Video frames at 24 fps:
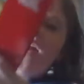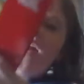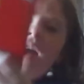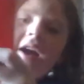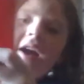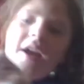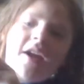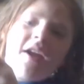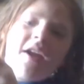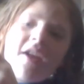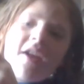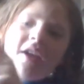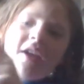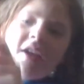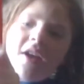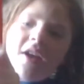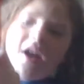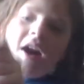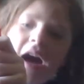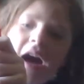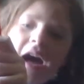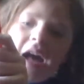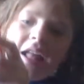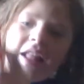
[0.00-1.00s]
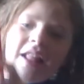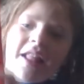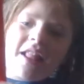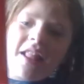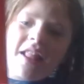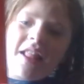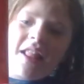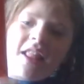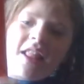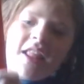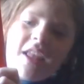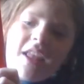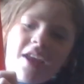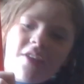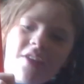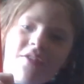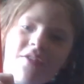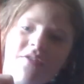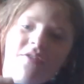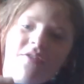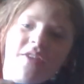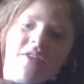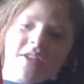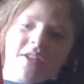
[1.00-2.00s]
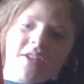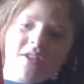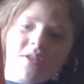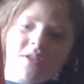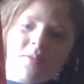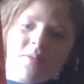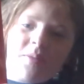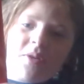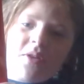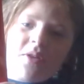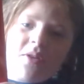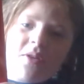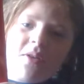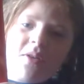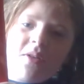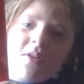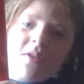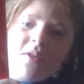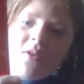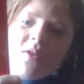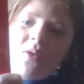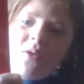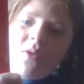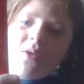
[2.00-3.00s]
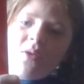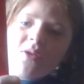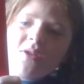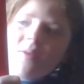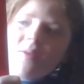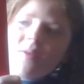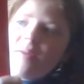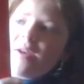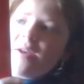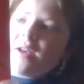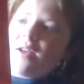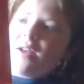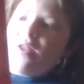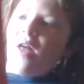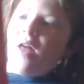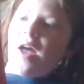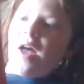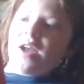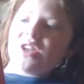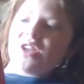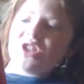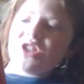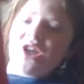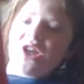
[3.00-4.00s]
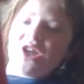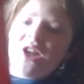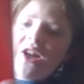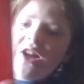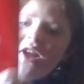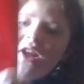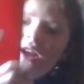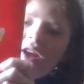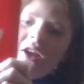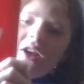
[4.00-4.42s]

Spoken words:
I got Invincible Ultimate Collection.